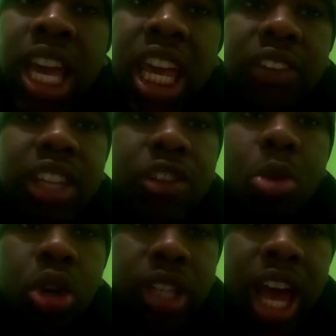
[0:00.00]
If given
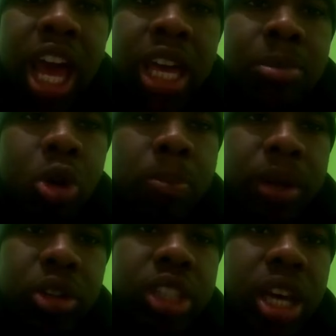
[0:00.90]
more time, more
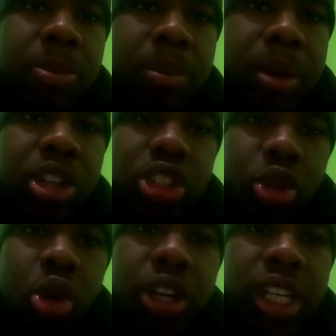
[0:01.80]
build-up, a bigger
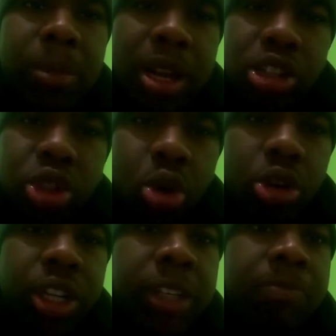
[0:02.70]
story, a better
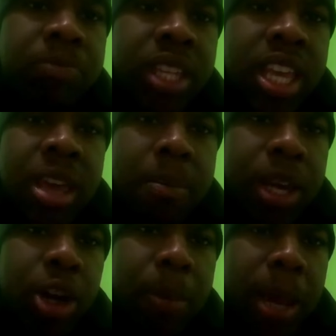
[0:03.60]
story,
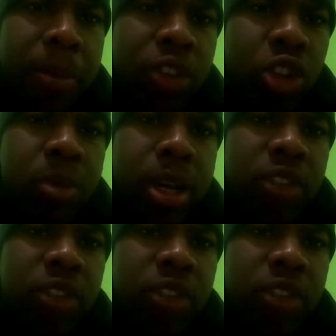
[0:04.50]
bigger pay-per-view, bigger